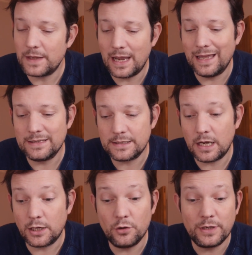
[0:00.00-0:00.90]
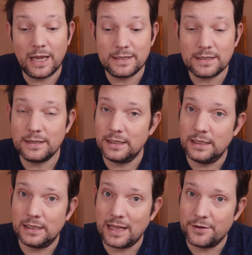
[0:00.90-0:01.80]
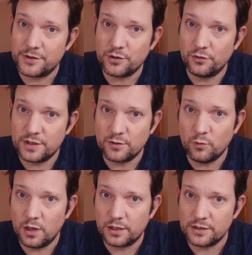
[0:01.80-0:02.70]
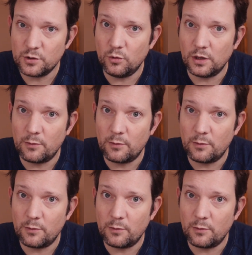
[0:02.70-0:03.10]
and I couldn't get the cloud storage to work at all.